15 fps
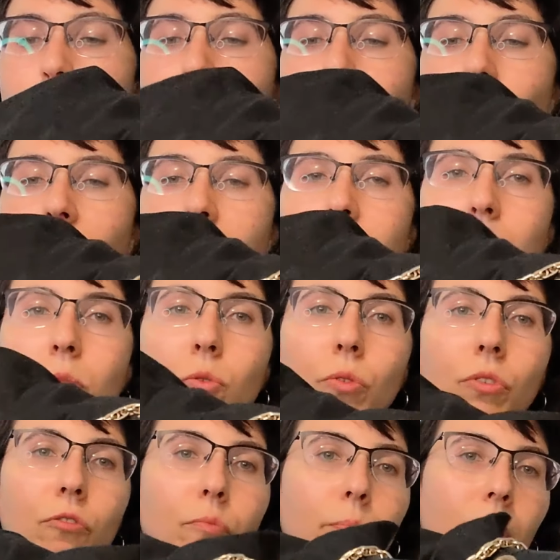to provide some
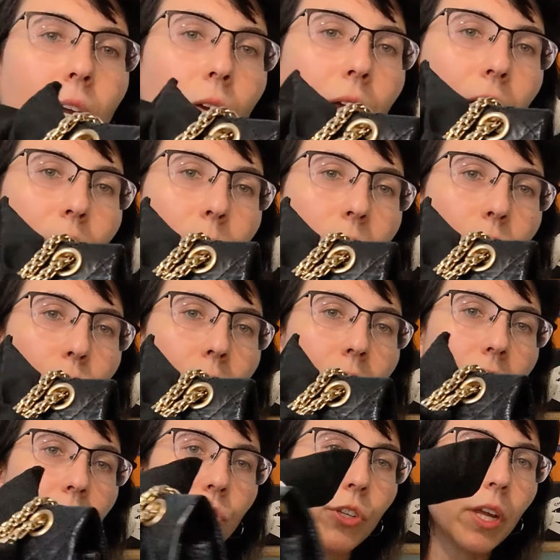sort of barrier between
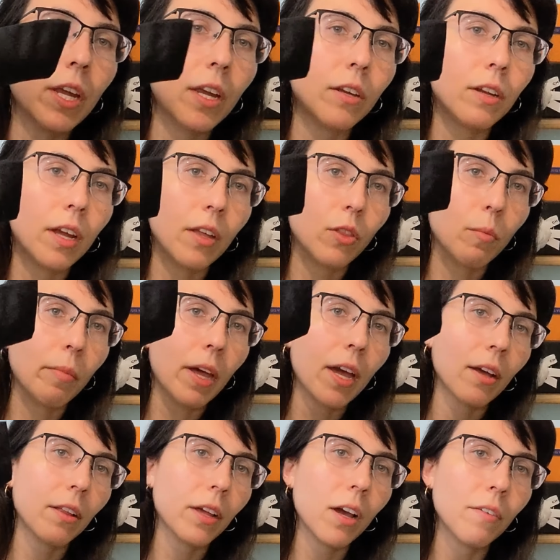the chain and the
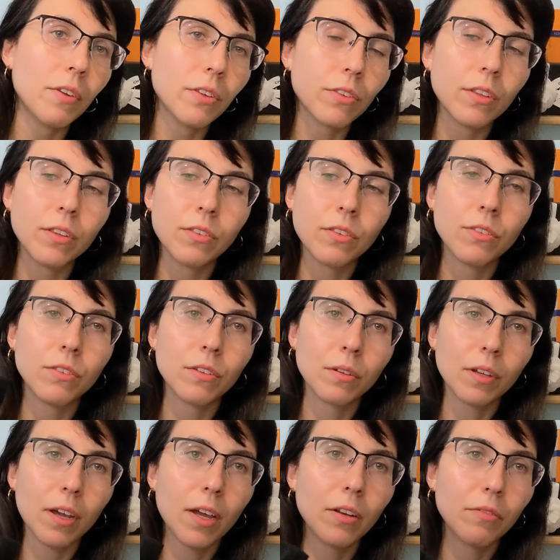bag. Like obviously this is a
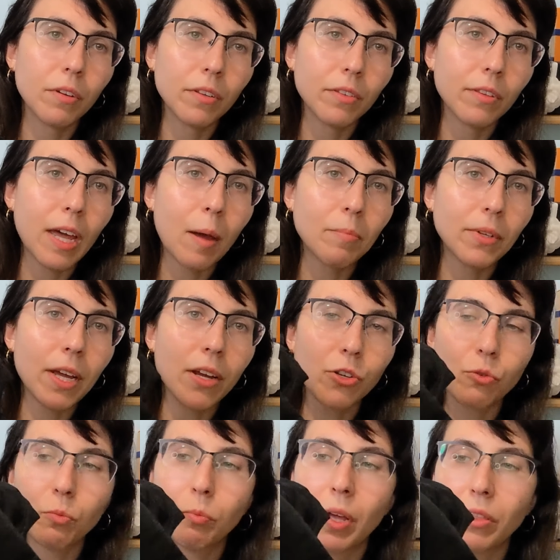kind of a
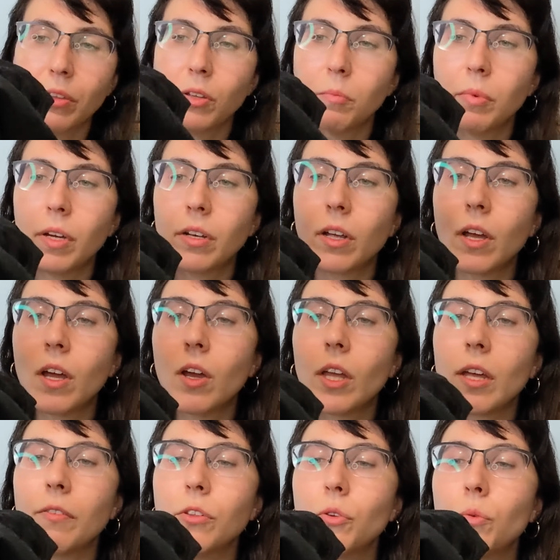slapdash method, but
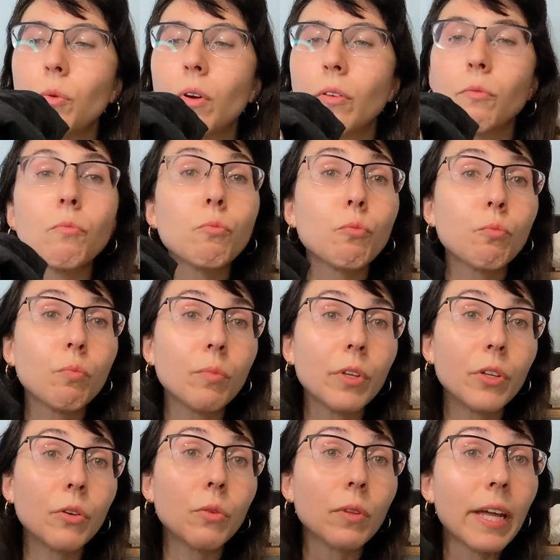if you
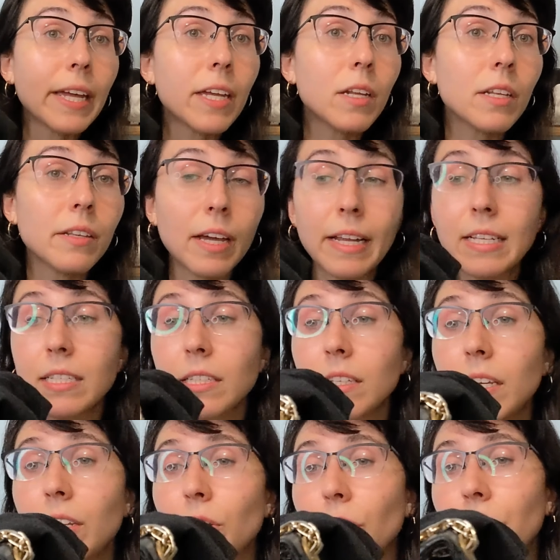you know lay it
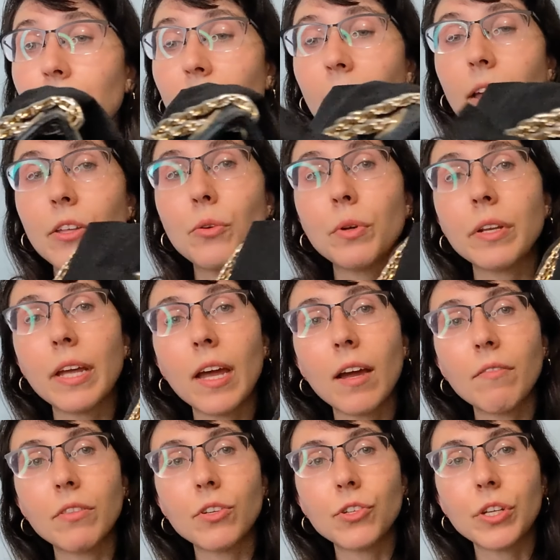nicely, you can you can
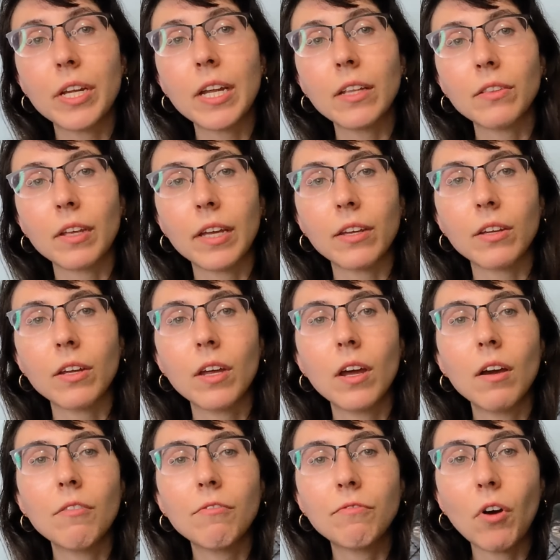have the chain like
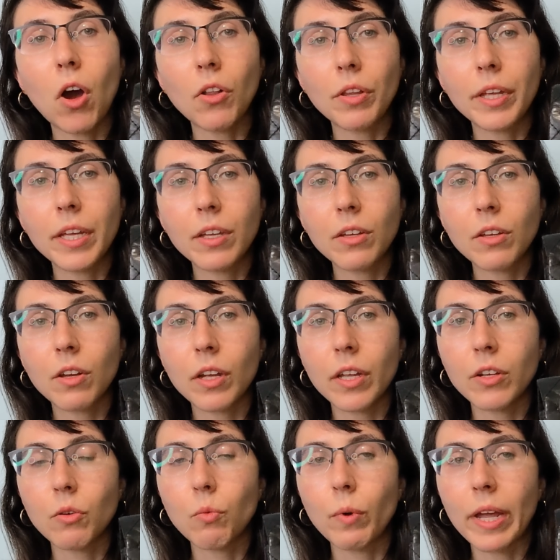falling
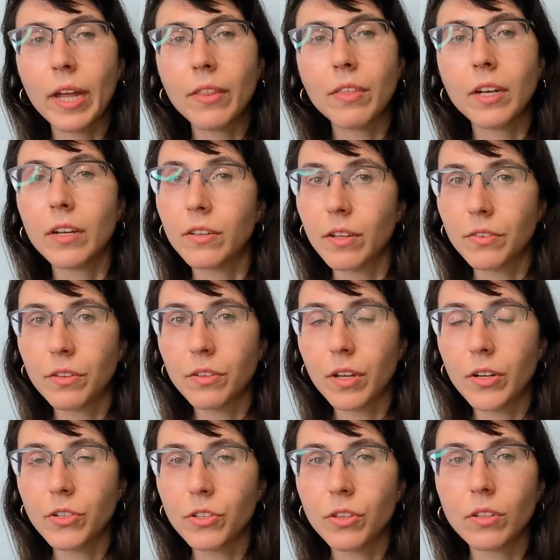in a way that it doesn't
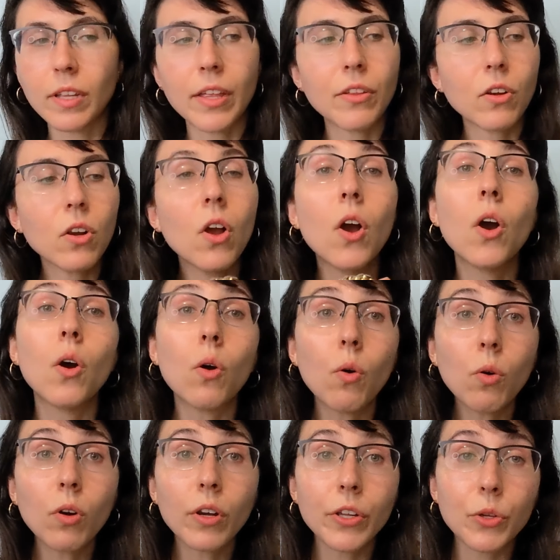touch the leather
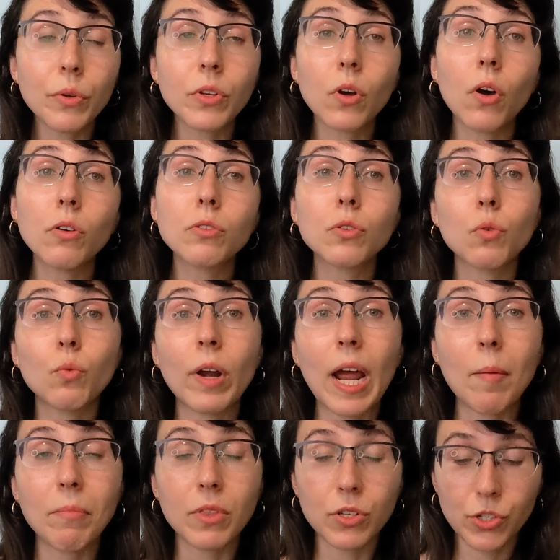or you can also wrap the